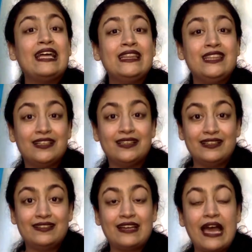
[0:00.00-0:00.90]
Third,
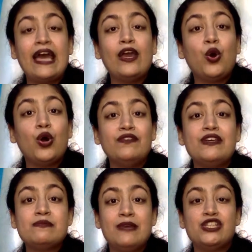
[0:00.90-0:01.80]
I
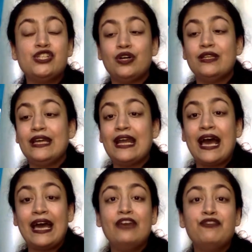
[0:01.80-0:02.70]
always make sure that
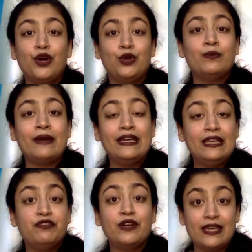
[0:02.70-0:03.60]
I follow my
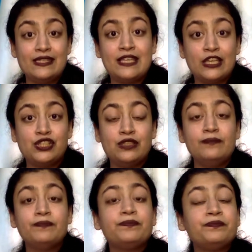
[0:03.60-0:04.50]
deep working session
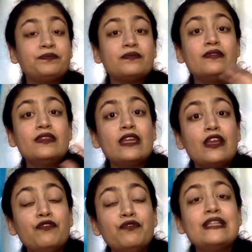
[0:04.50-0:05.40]

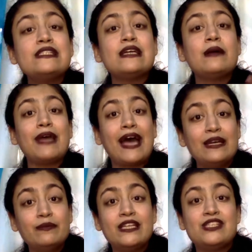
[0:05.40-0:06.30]
with some
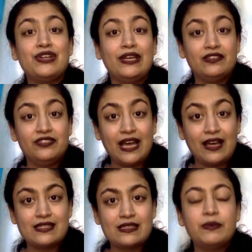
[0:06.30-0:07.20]
administrative
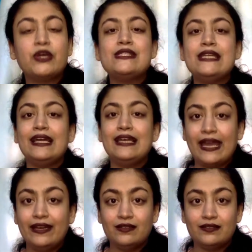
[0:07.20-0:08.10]
tasks, because they are
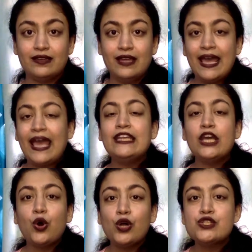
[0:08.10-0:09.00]
lighter and they
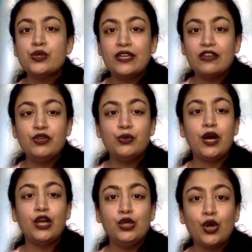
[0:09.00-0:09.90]
also give you
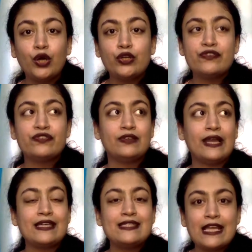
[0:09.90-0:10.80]
a lot of,
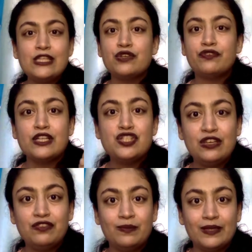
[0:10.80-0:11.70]
like, a sense of
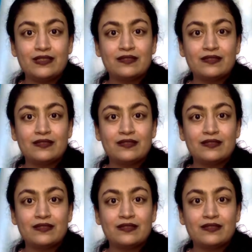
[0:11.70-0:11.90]
achievement.